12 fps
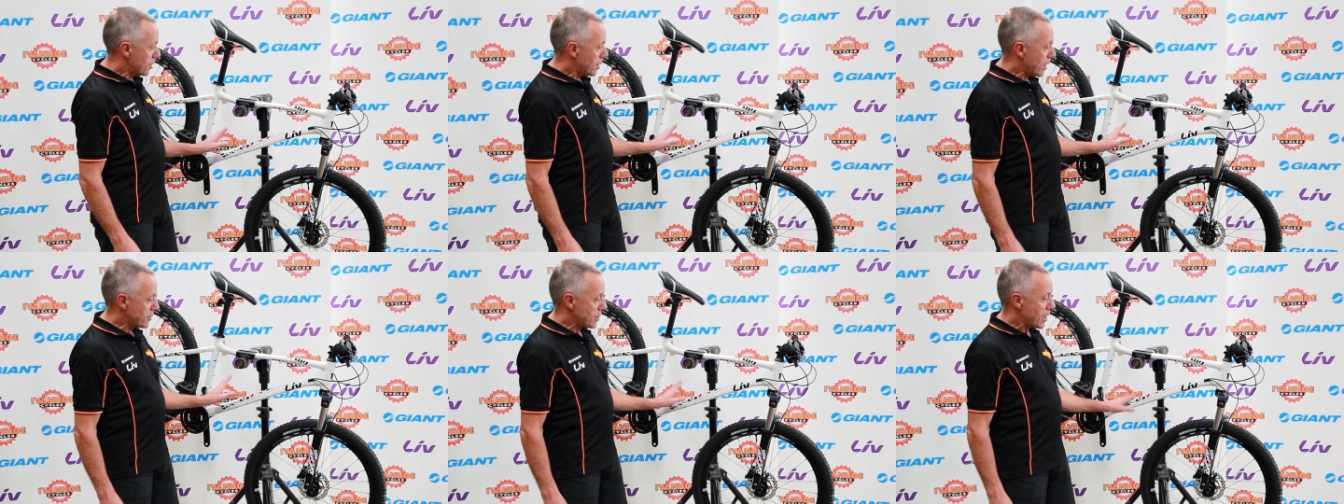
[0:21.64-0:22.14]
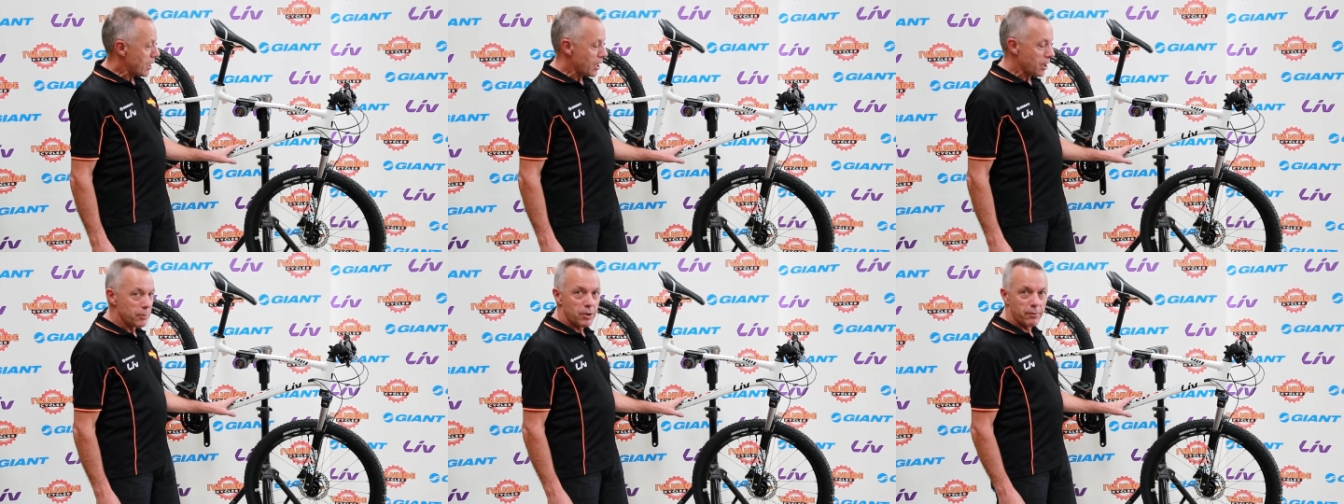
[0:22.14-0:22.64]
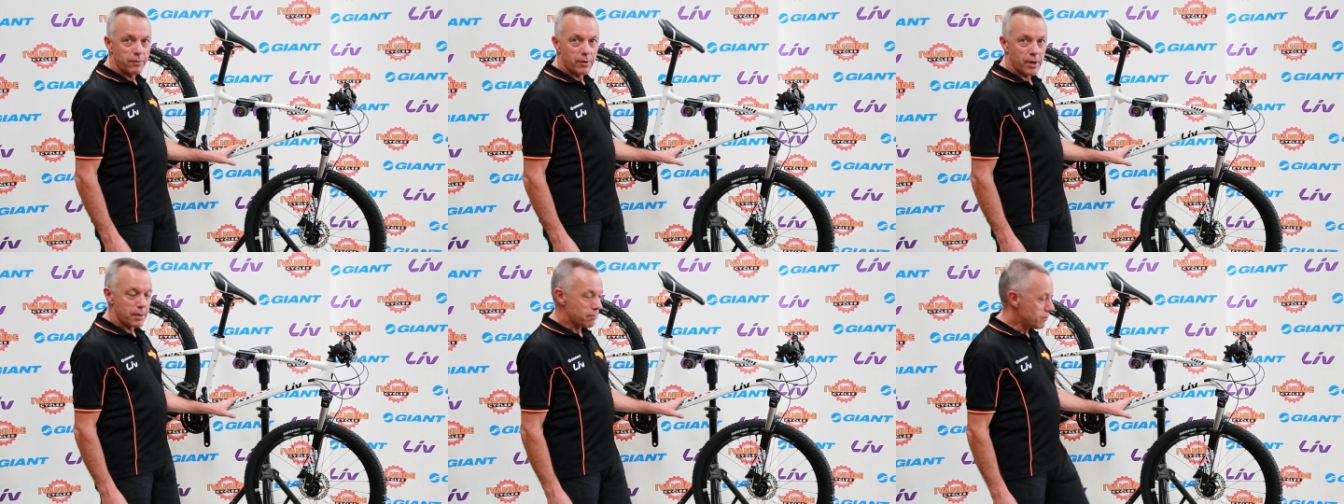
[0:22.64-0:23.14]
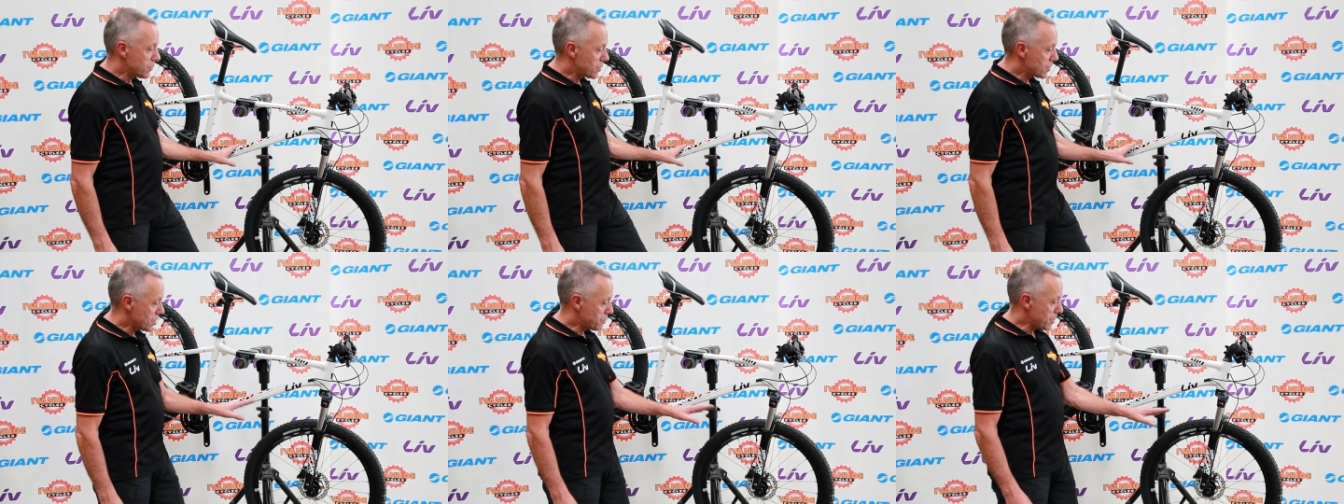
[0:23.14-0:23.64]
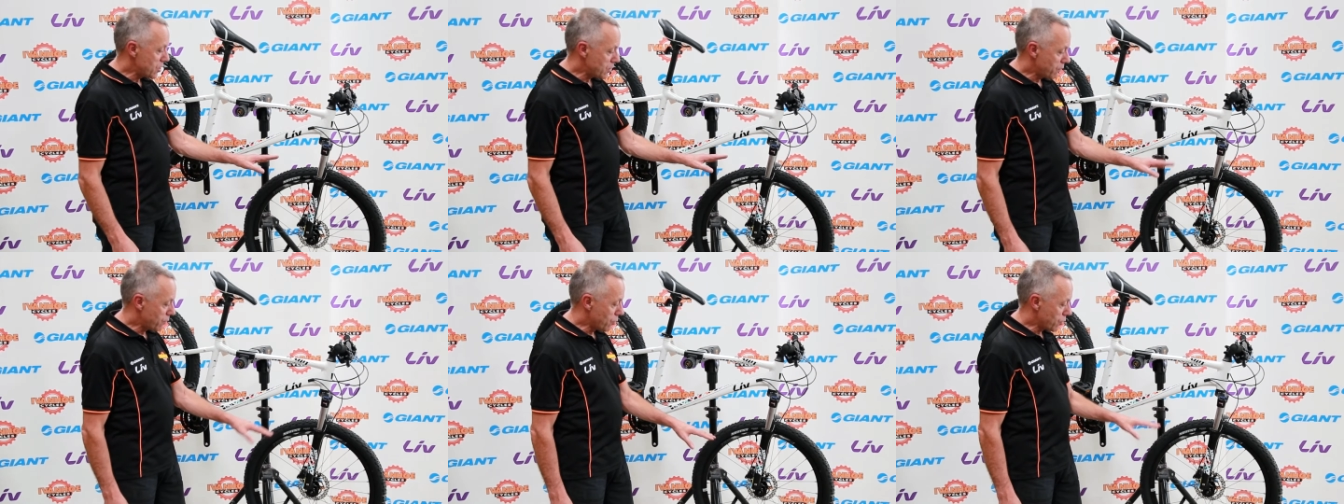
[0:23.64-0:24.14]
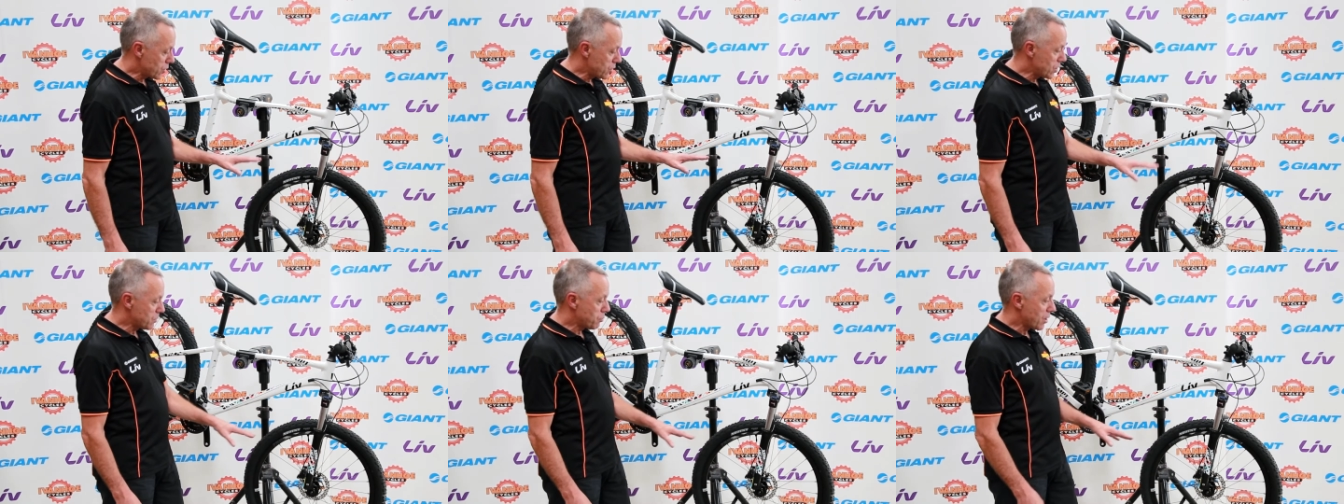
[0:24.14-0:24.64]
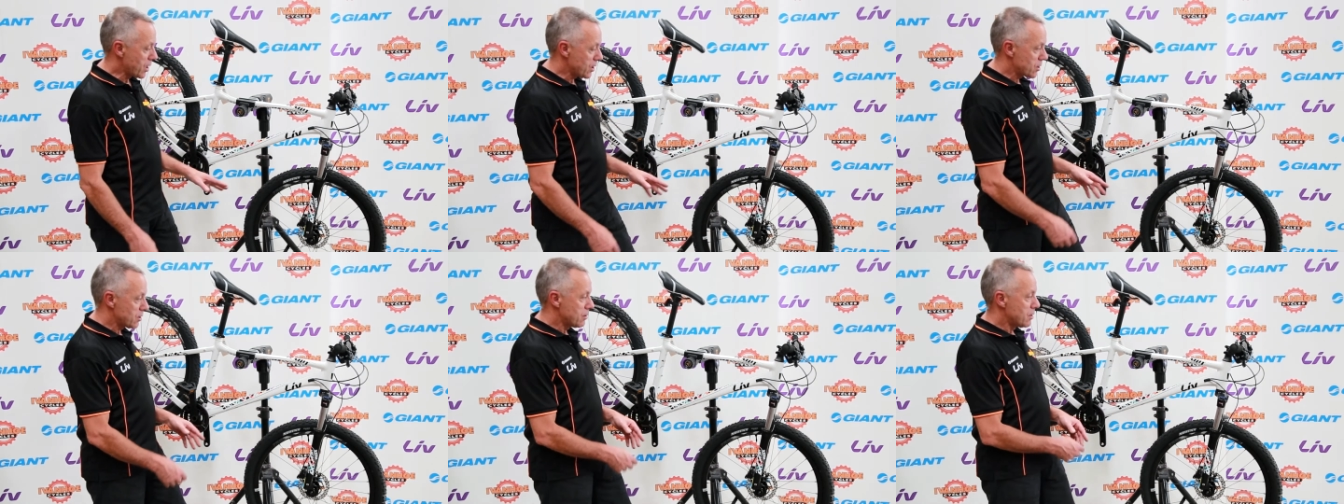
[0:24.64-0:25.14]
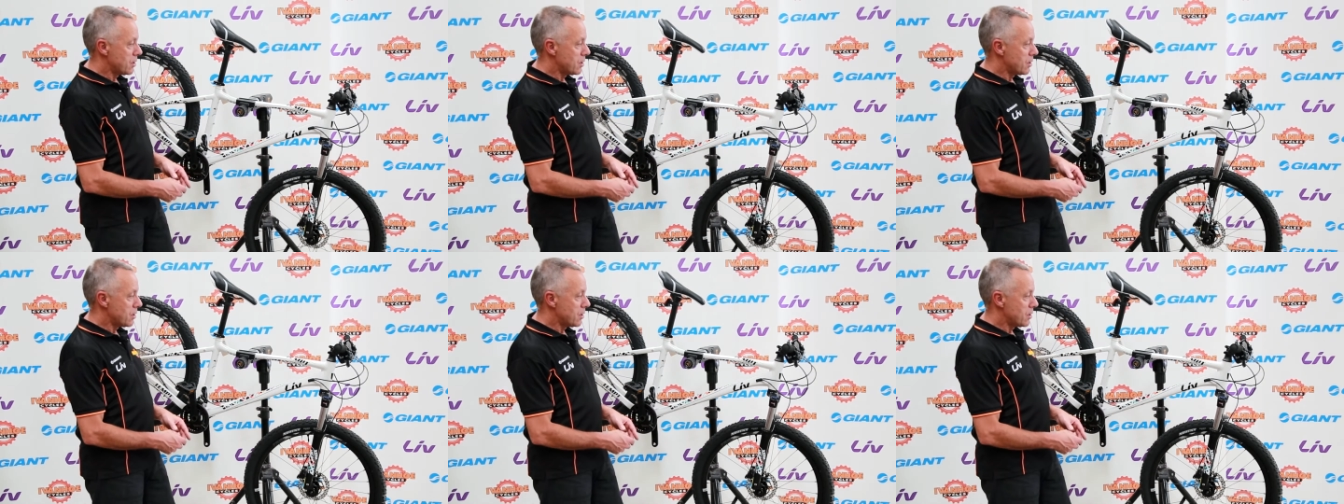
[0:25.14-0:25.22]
has an aluminium frame, suspension forks, disc brakes,